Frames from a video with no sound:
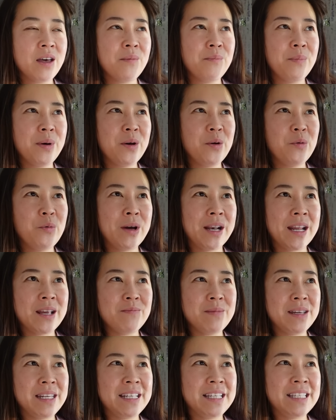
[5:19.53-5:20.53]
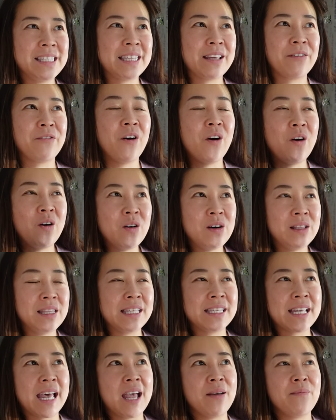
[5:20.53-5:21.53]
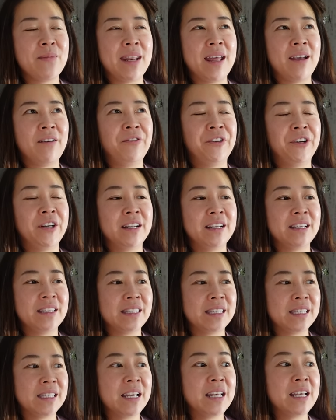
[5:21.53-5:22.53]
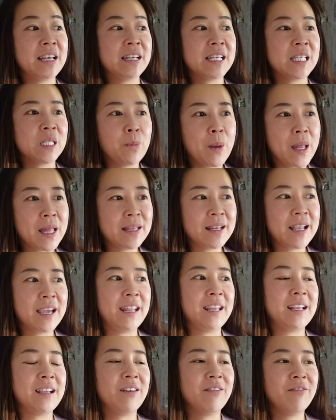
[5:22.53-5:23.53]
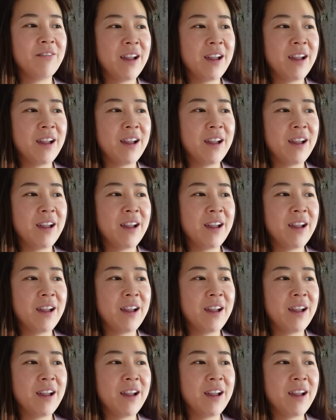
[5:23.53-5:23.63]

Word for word: But what I mean is like all the time and effort it's spent getting it